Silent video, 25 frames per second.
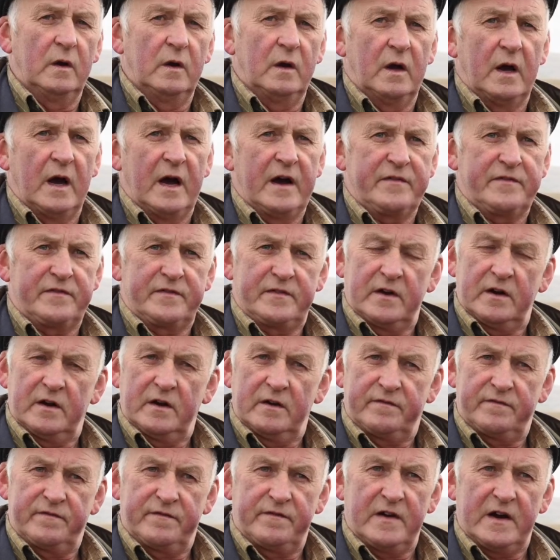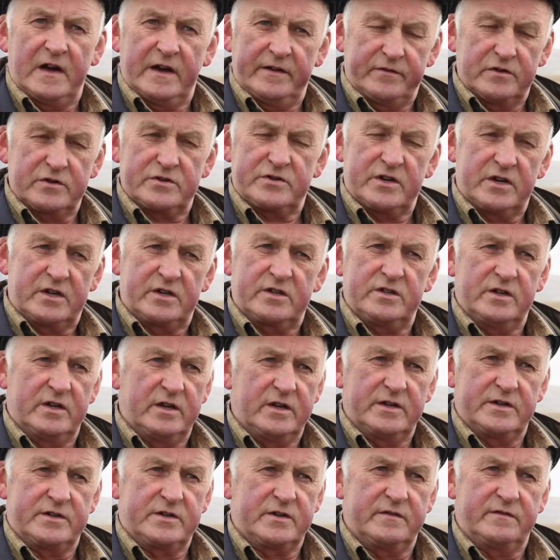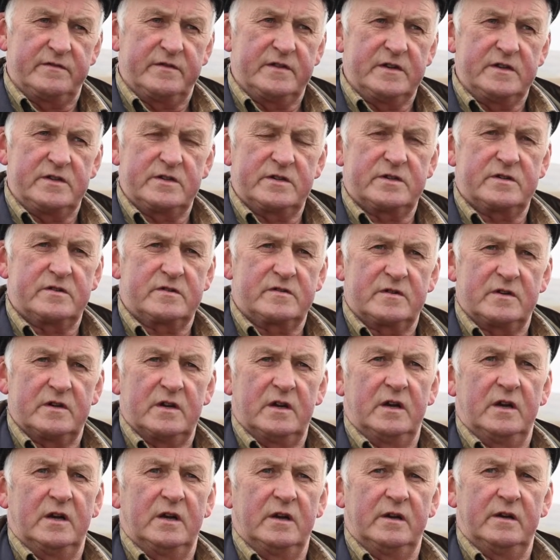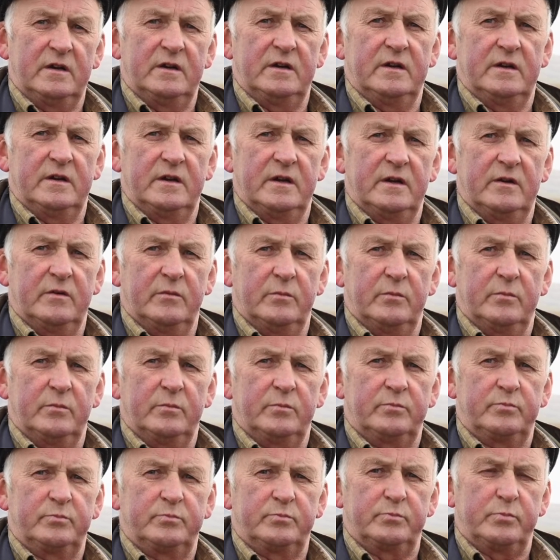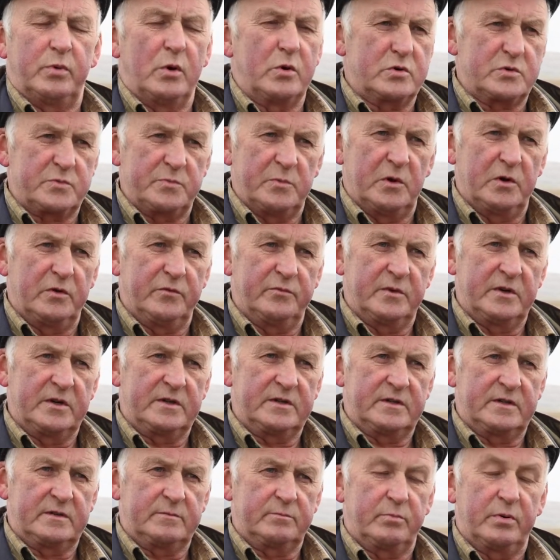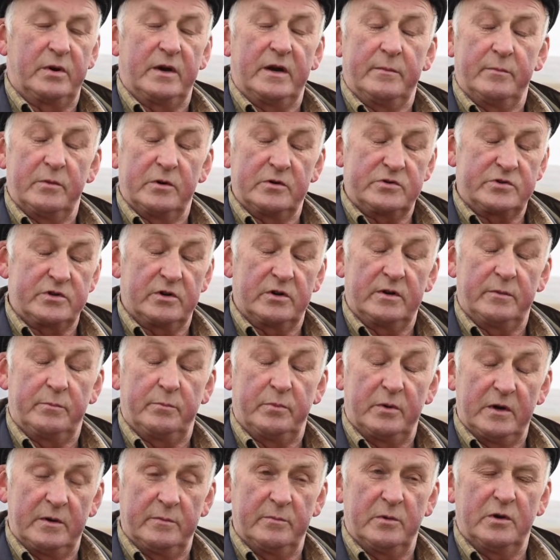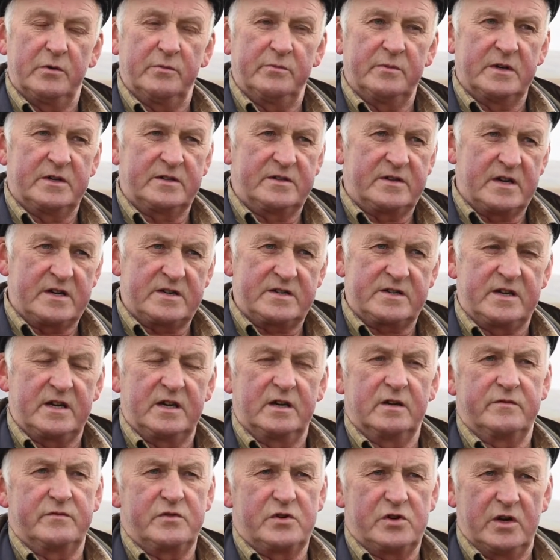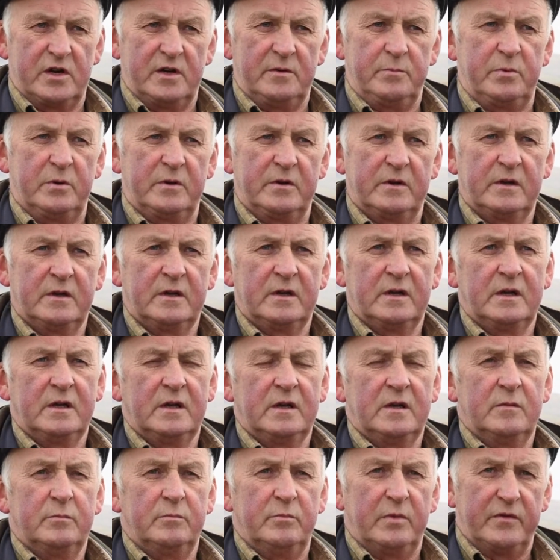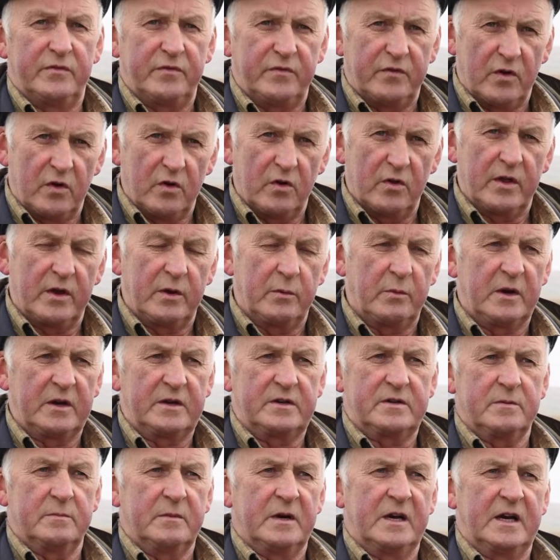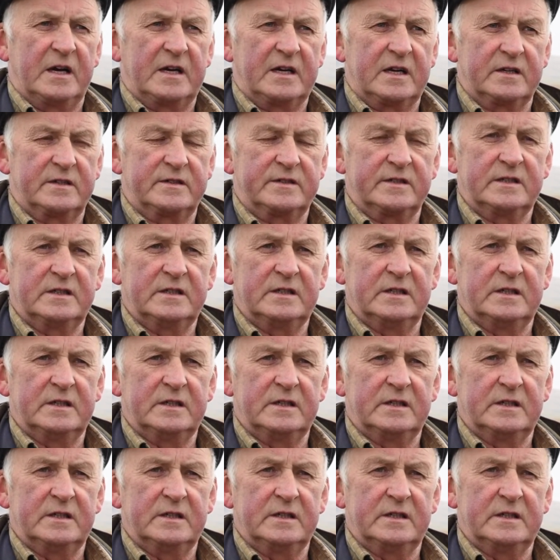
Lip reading: after 5 or 6 years of this post-movement, pre-movement testing of sheep before they went to market,